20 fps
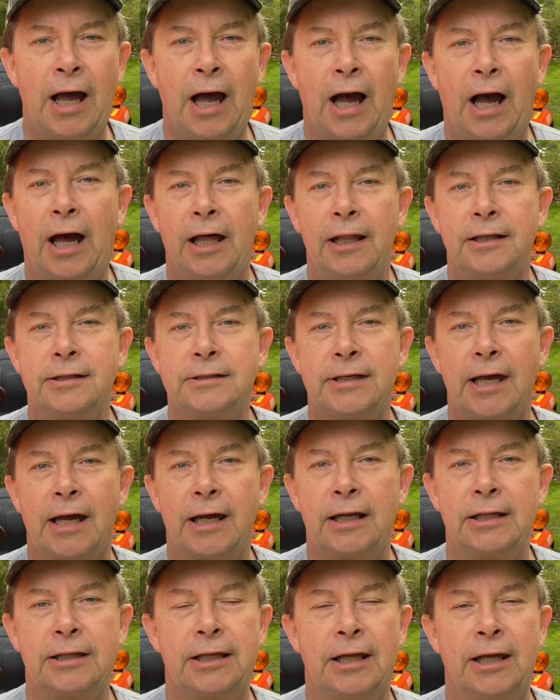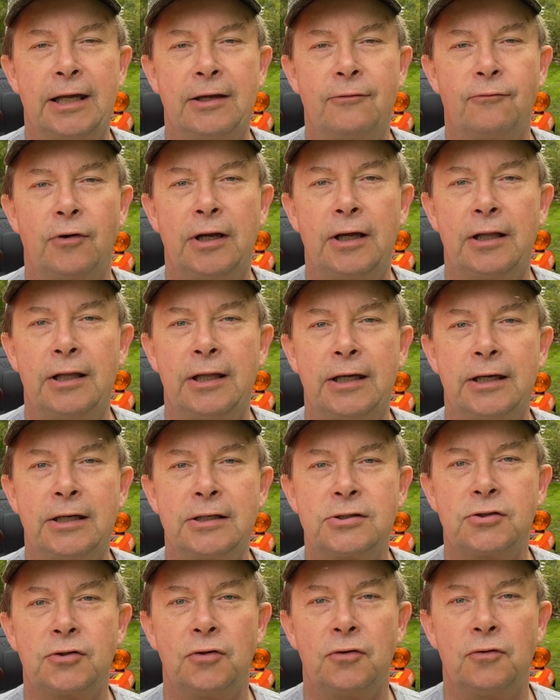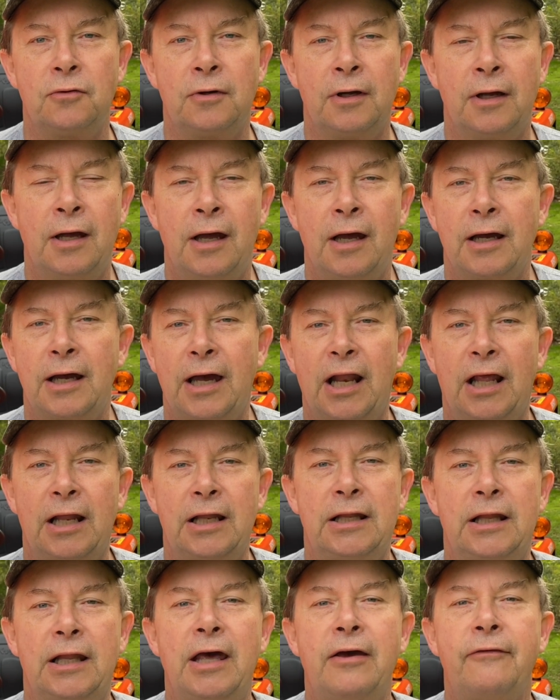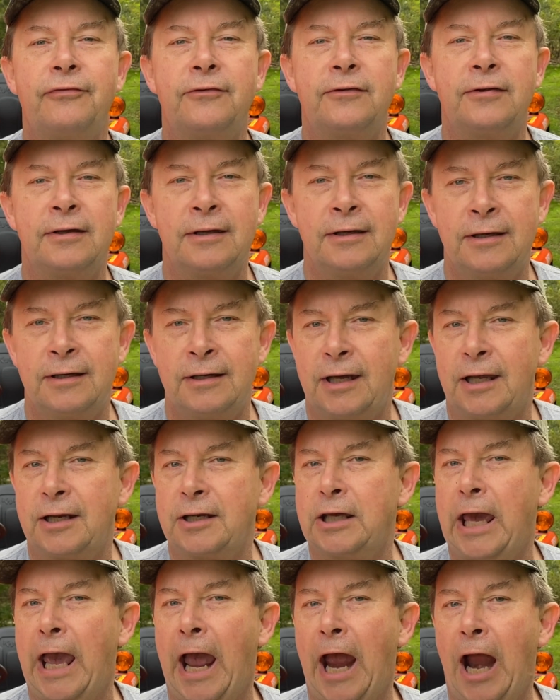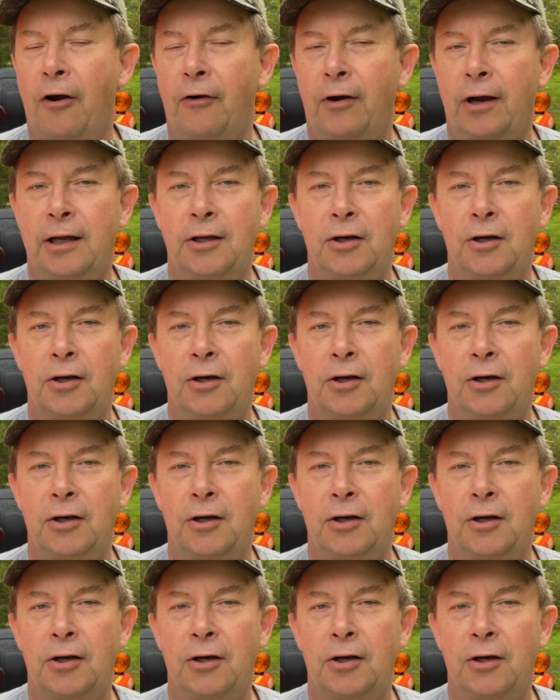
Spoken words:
The second thing really is to kind of lift and carry.